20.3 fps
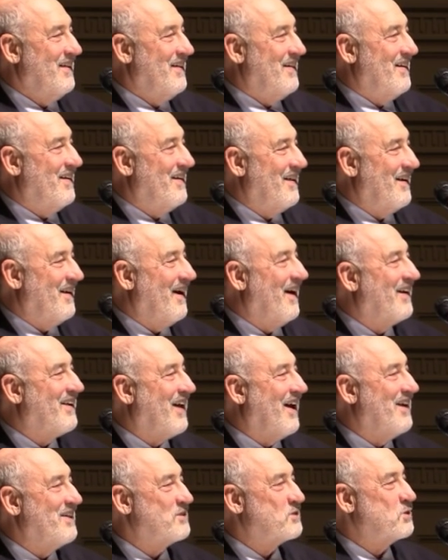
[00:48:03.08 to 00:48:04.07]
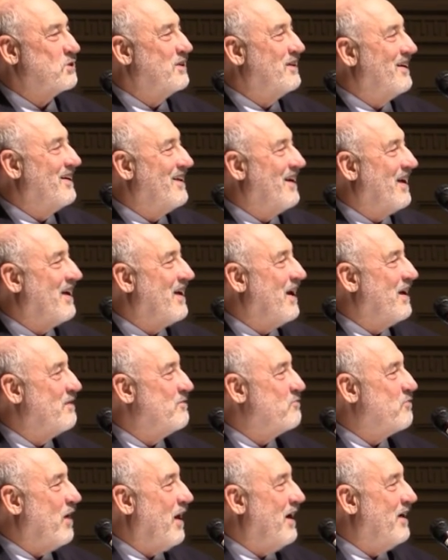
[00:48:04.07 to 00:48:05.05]
occasionally, and I got
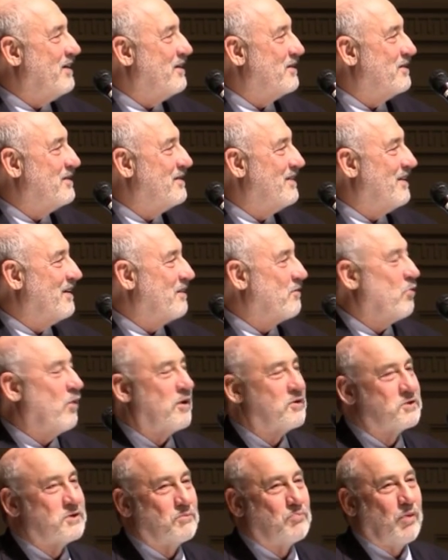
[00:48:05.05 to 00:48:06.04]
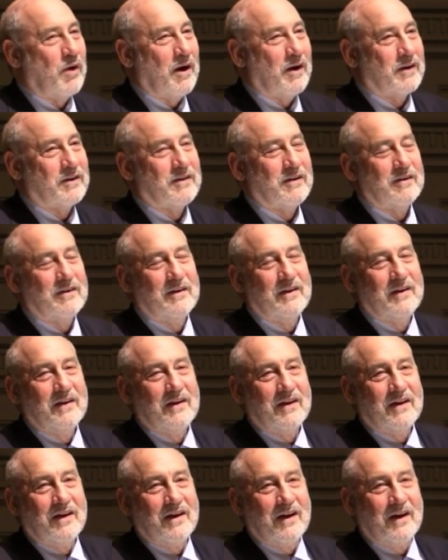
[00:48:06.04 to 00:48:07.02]
invited across the park
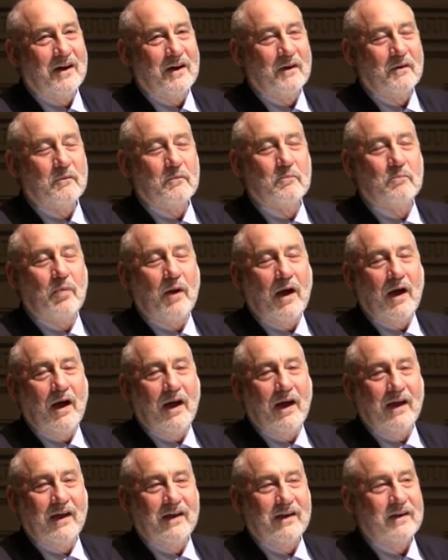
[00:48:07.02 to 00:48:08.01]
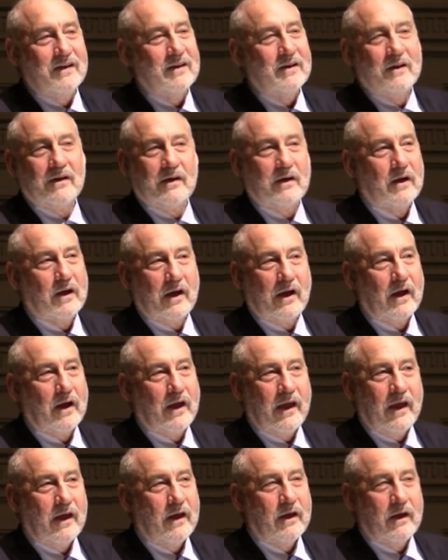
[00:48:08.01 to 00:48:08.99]
by
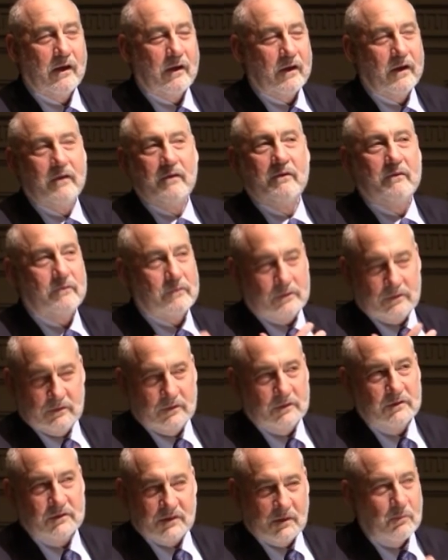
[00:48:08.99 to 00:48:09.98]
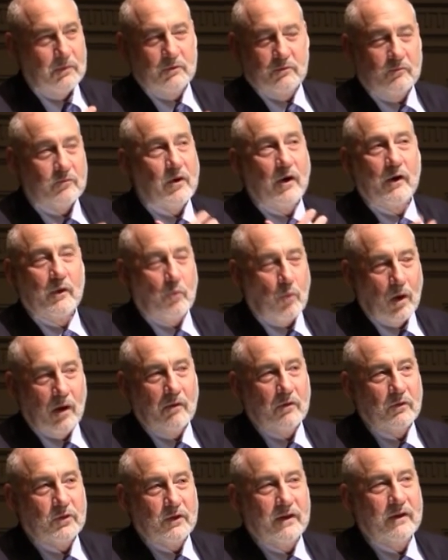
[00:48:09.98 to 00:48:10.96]
a somebody very
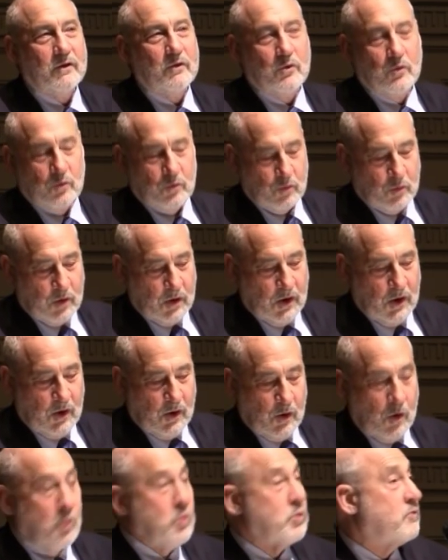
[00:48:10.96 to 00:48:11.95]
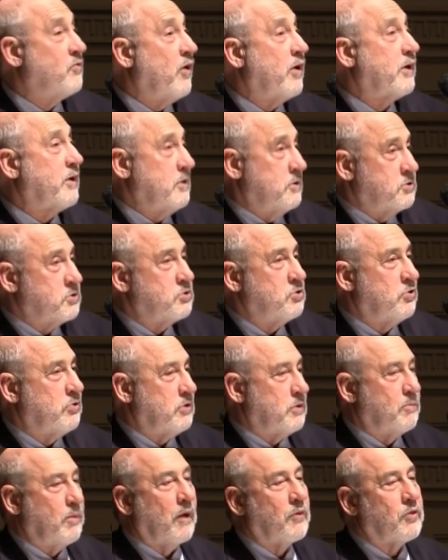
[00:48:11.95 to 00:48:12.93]
wealthy who, who was very
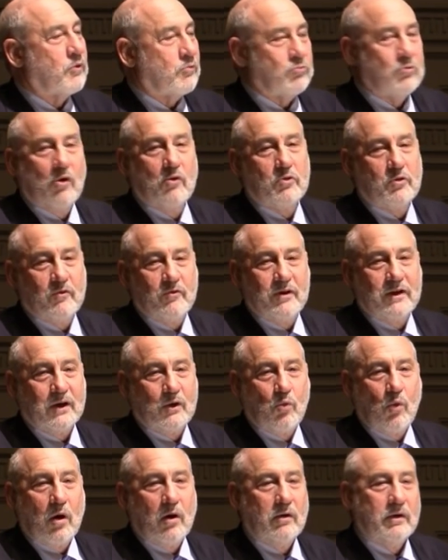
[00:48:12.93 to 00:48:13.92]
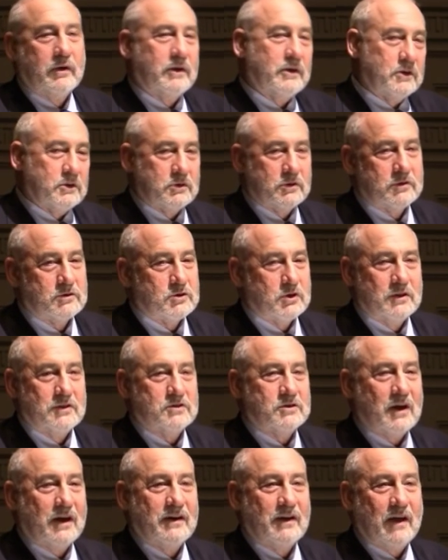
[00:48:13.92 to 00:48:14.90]
concerned about the growth of inequality, and she
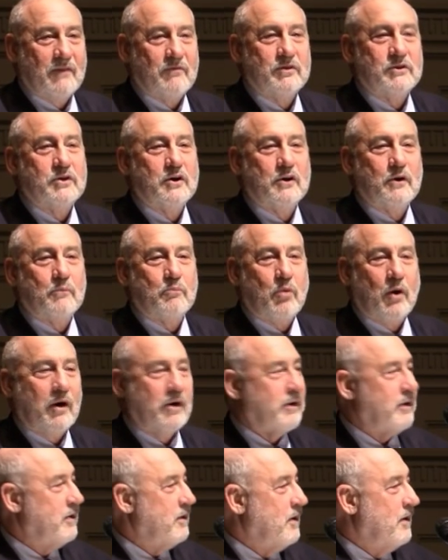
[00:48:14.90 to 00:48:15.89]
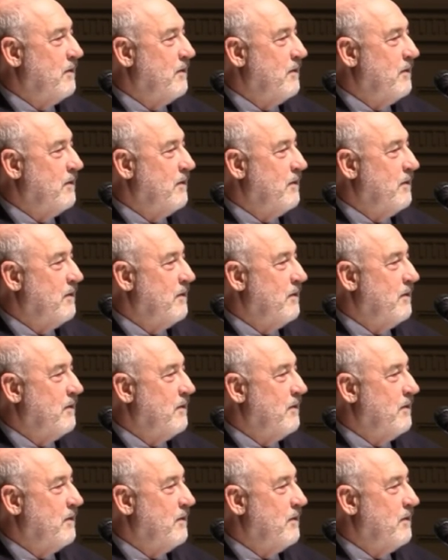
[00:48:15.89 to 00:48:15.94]
decided to have a dinner party